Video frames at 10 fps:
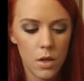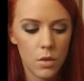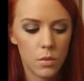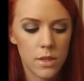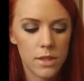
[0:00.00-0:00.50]

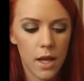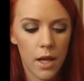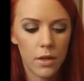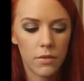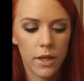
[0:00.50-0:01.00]
which is
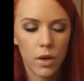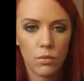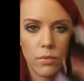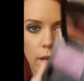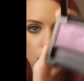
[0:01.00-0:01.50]
kind of like a
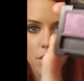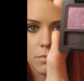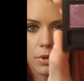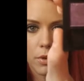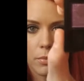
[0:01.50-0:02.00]

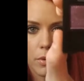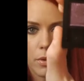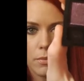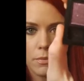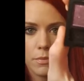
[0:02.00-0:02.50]
reddish
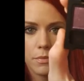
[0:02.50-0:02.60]
purple.